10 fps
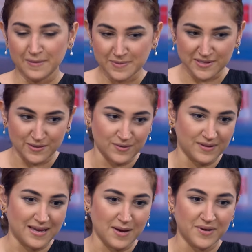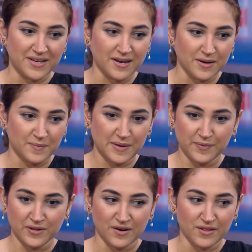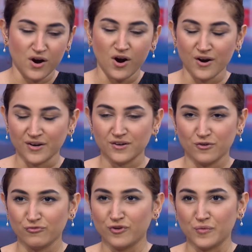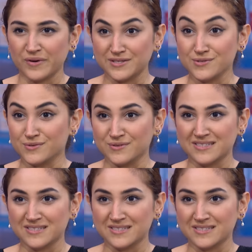Absolutely. I mean, young people are the heart of what we do.